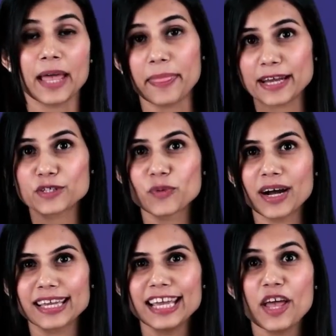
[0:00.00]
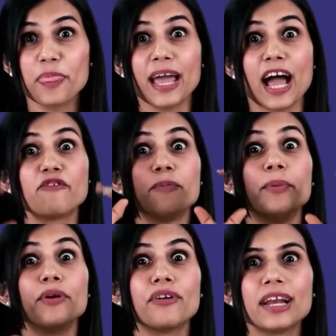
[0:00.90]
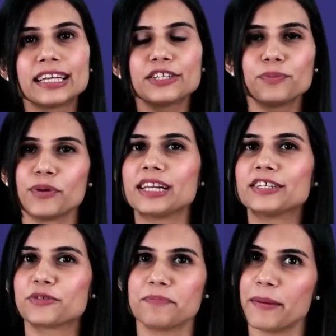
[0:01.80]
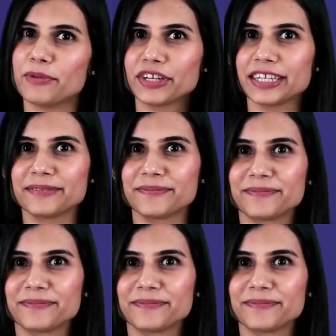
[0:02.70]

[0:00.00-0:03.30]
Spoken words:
And that is why they have brilliant, brilliant memory.